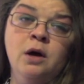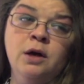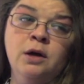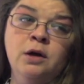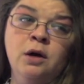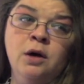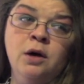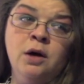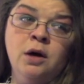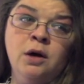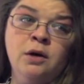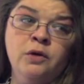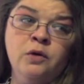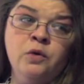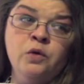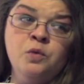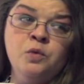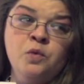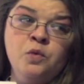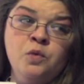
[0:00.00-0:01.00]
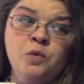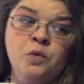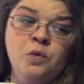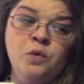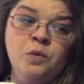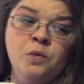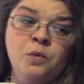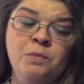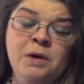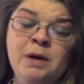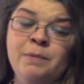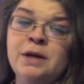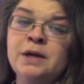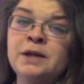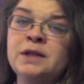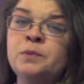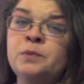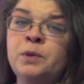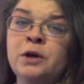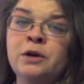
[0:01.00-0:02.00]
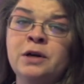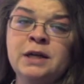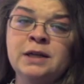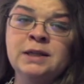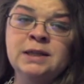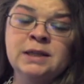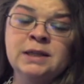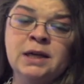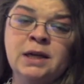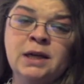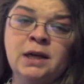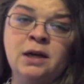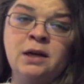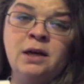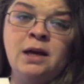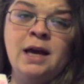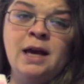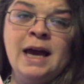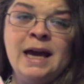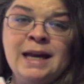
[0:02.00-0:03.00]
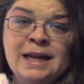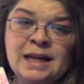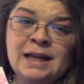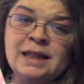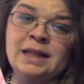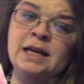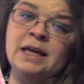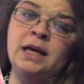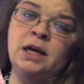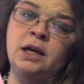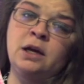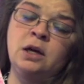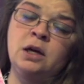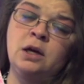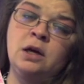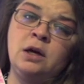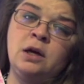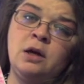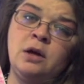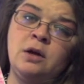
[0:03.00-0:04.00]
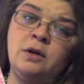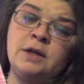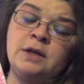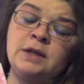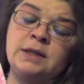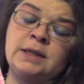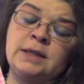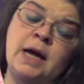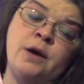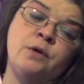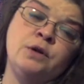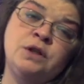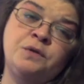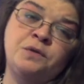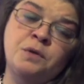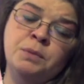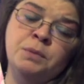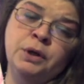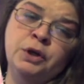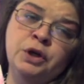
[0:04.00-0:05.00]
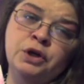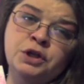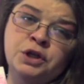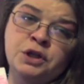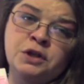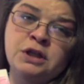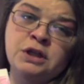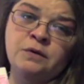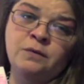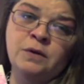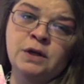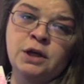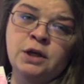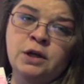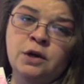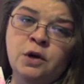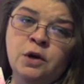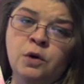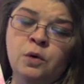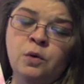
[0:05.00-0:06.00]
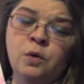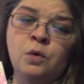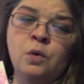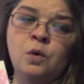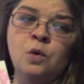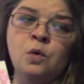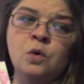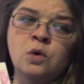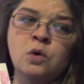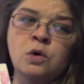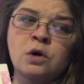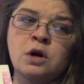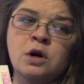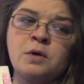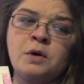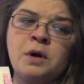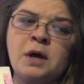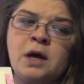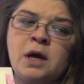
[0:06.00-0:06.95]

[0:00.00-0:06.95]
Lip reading: who may be experiencing anything that sounds familiar to this video, or